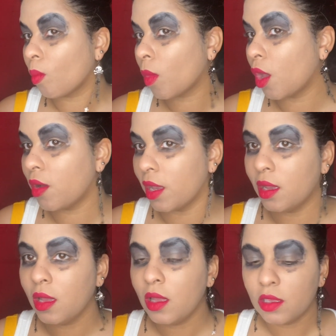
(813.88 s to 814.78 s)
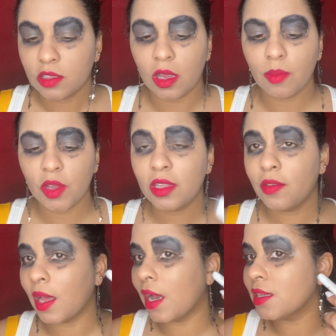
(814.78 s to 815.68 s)
Okay, so I'm going to leave
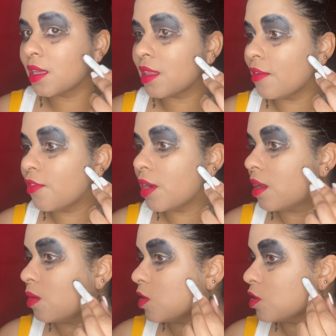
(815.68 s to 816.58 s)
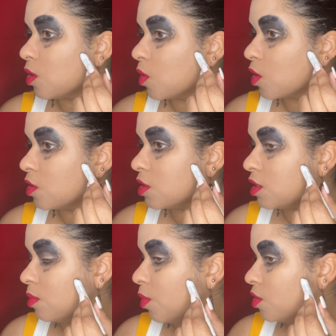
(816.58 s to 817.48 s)
the eyes like that for now, and I want to start working on the
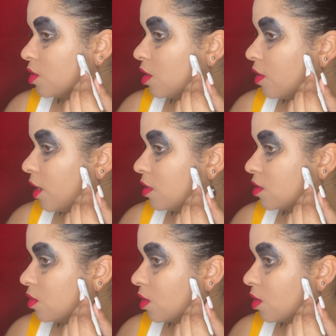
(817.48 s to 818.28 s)
cheekbones and all that. So we're